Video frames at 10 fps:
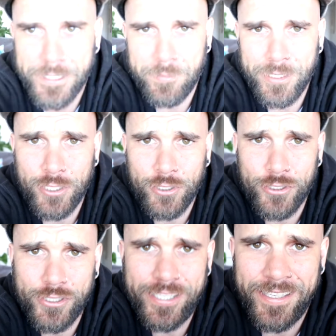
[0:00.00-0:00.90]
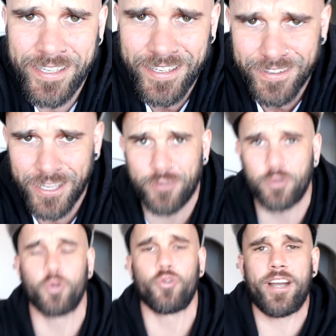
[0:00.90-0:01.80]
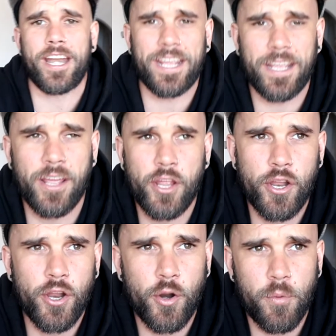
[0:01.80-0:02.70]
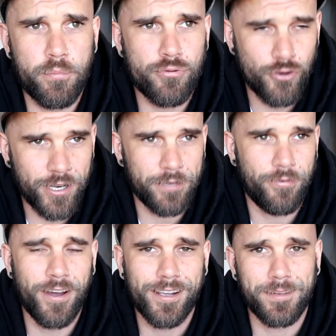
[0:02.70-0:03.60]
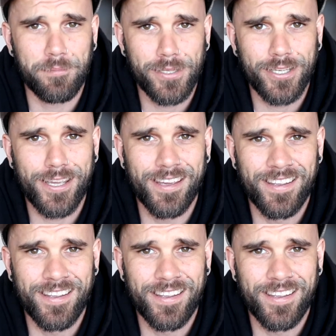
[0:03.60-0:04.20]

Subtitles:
I mean, look, they're already pretty fucking big.